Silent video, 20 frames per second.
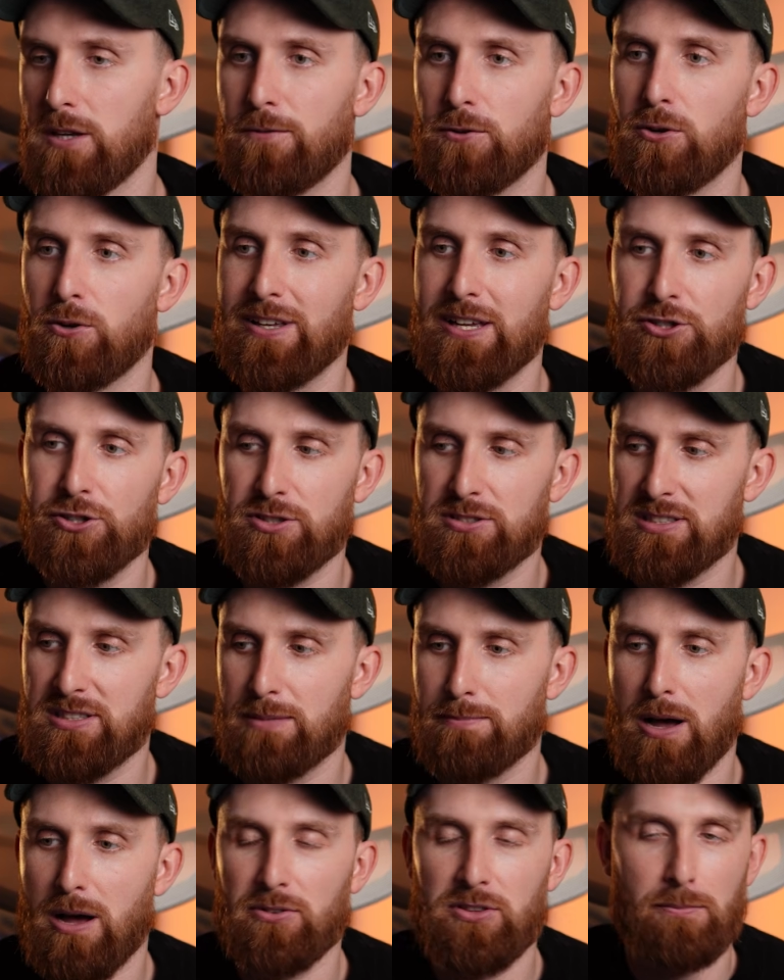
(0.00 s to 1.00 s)
if you're interested
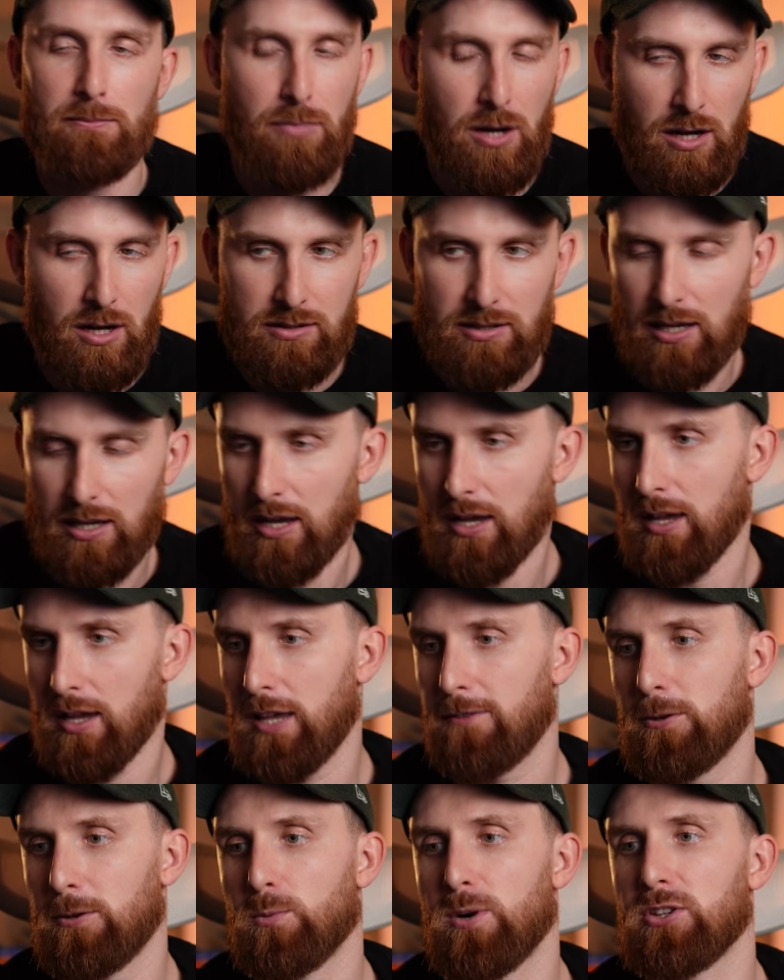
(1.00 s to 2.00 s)
about the bot,
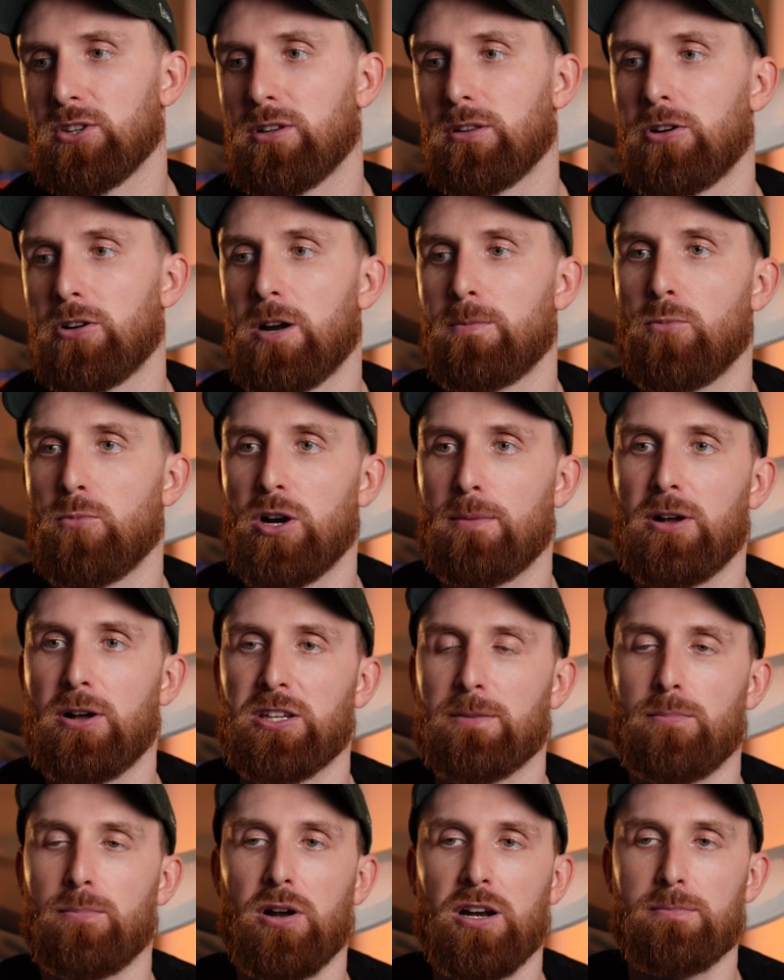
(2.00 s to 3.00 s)
if you want to learn more about
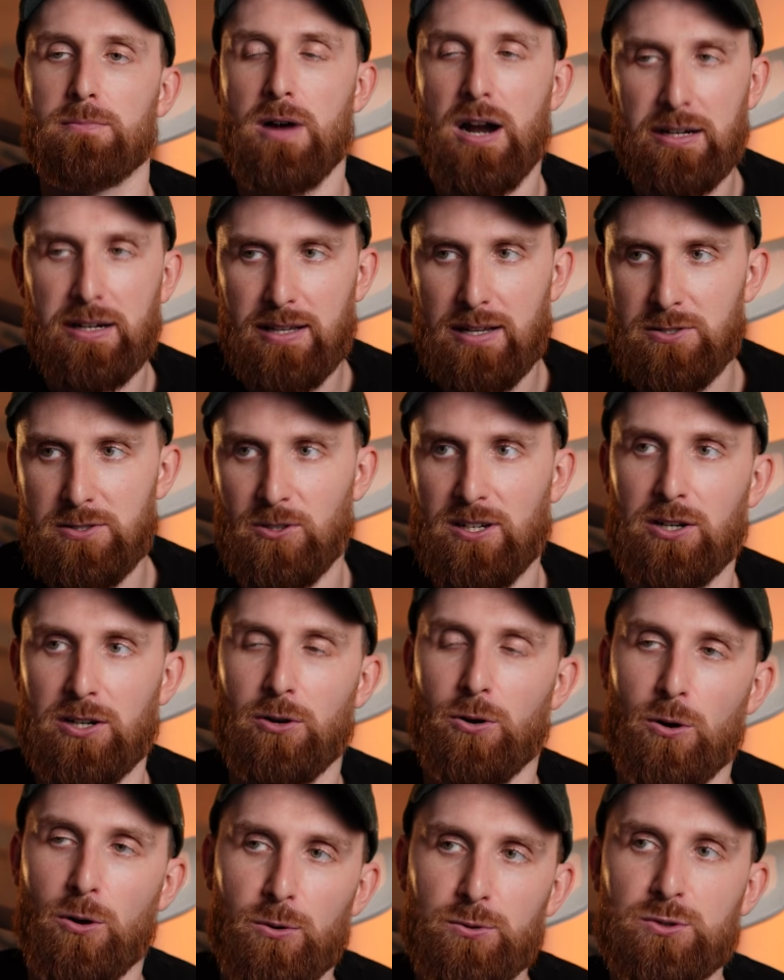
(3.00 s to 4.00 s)
the Polymarkets, you can
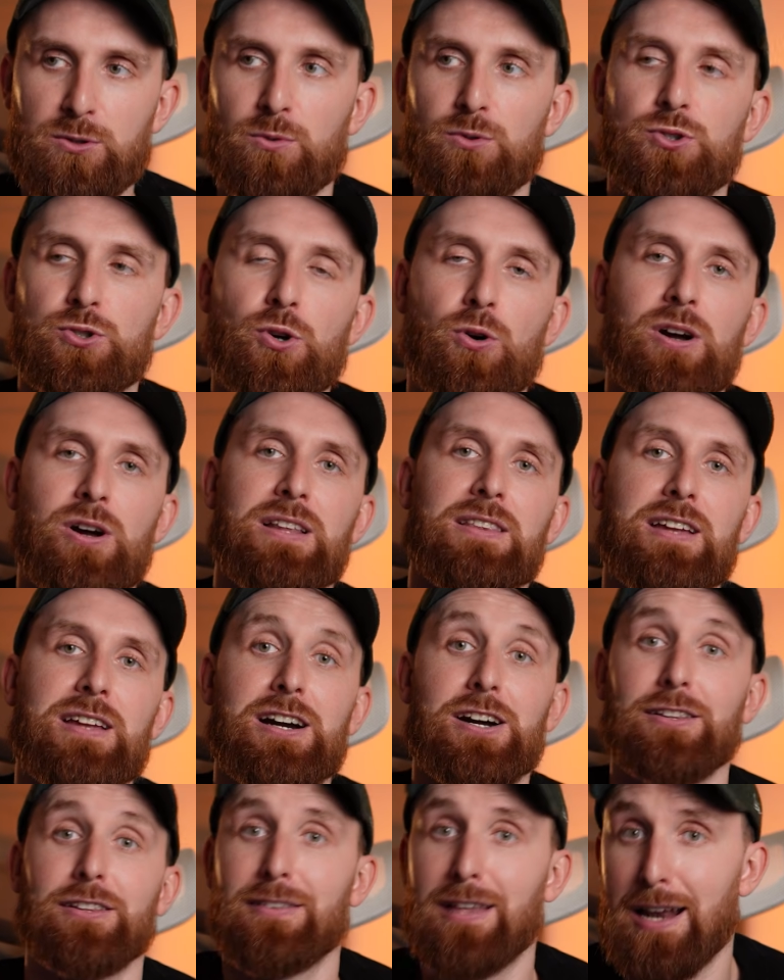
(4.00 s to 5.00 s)
also join
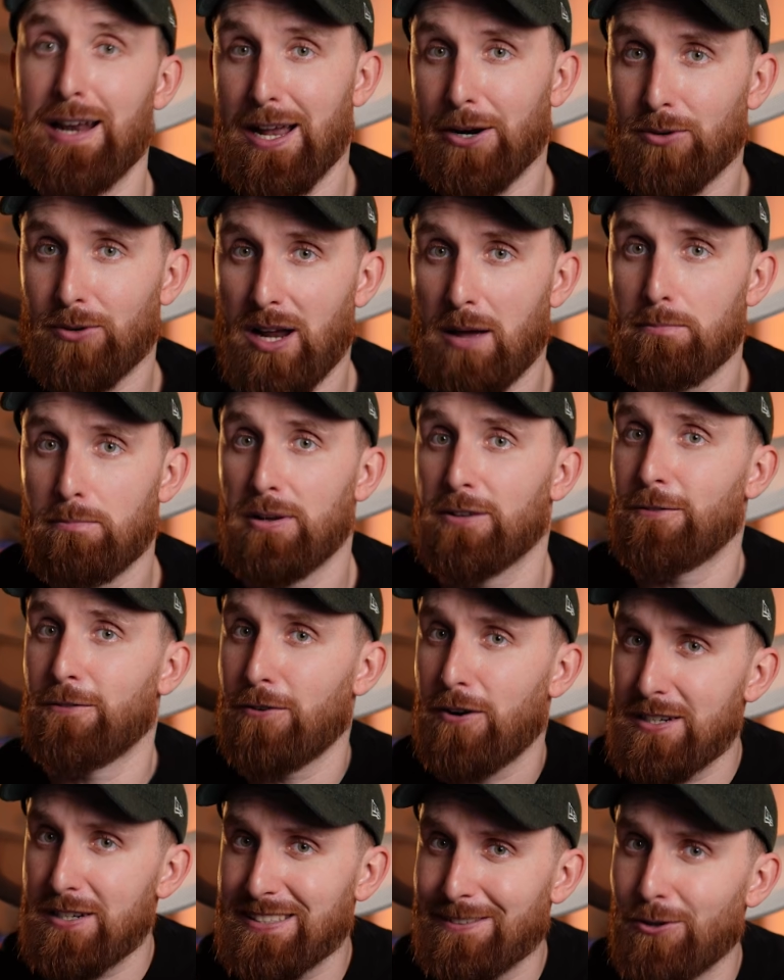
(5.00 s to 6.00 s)
their Telegram. But
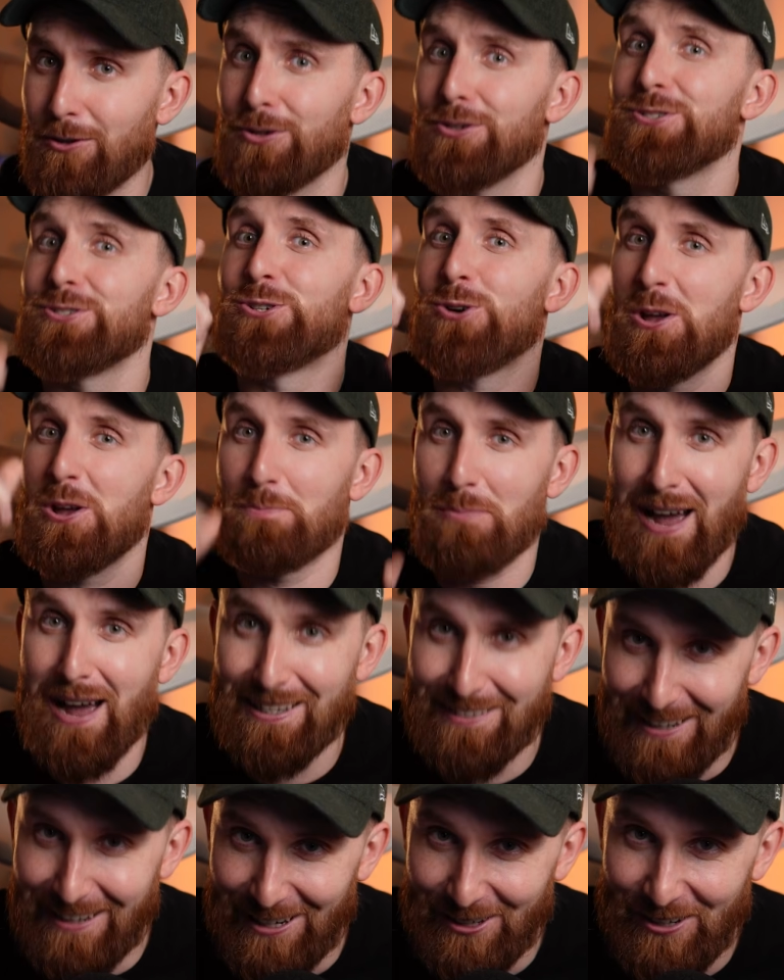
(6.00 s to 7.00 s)
first of all, join my
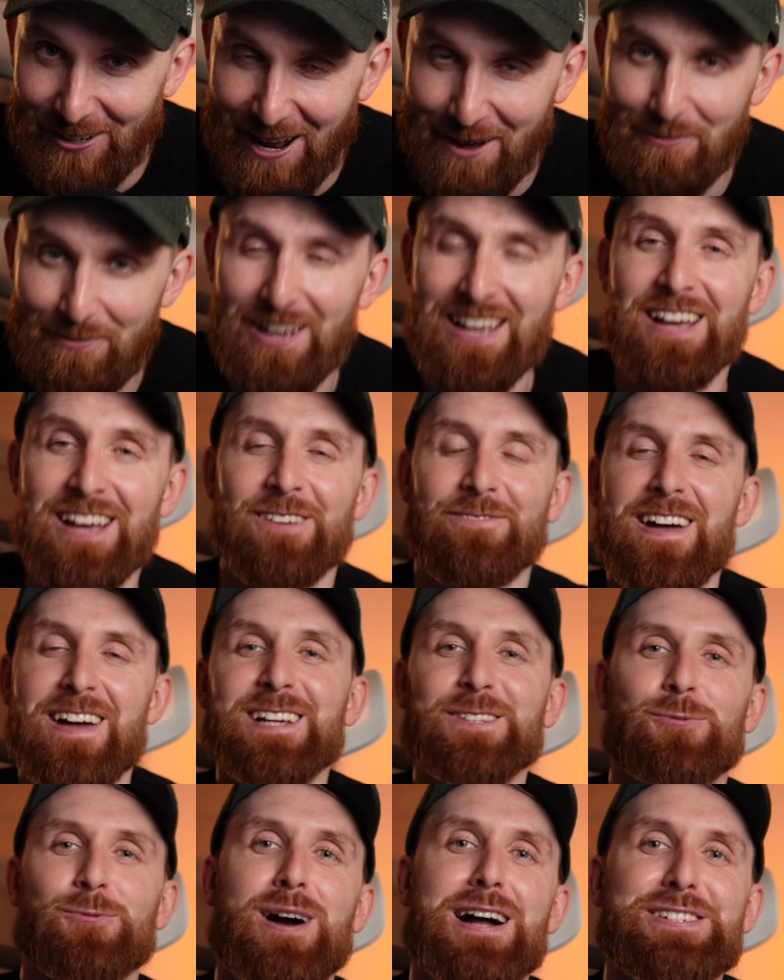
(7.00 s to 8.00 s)
Telegram.
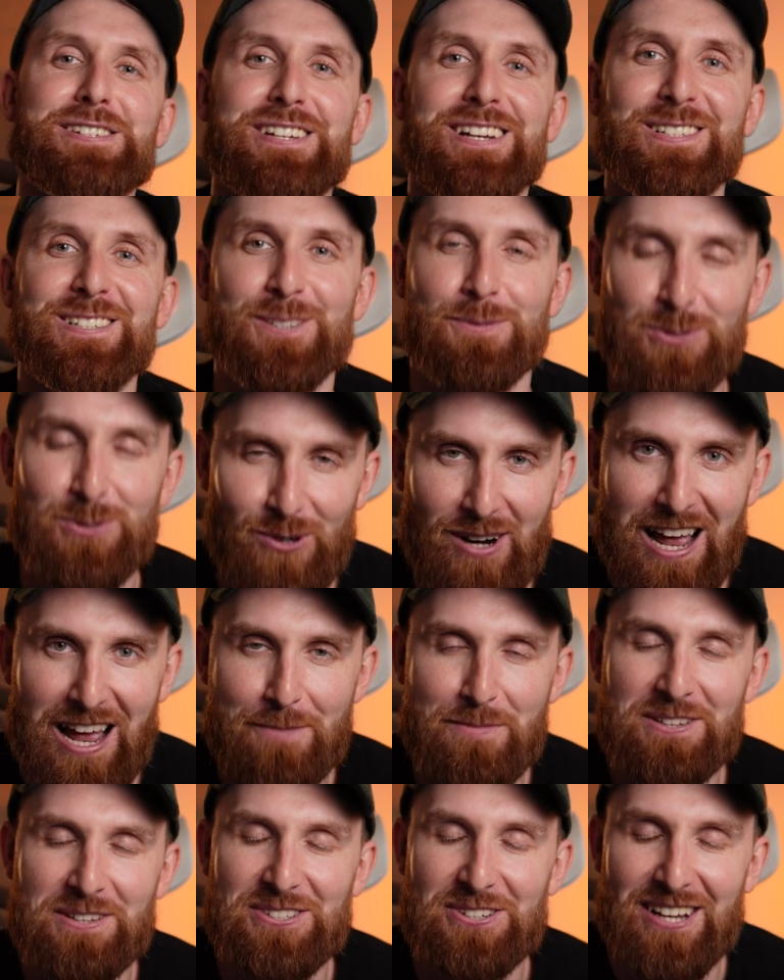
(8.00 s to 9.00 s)
Thanks for watching,
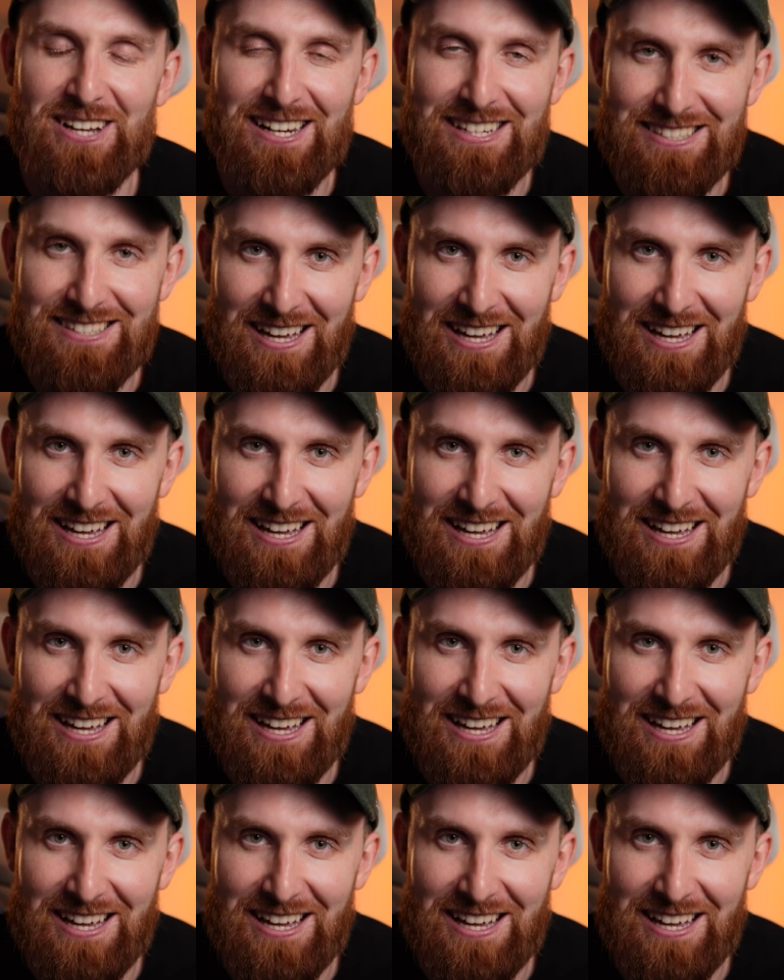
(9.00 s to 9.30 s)
subscribe, and see you next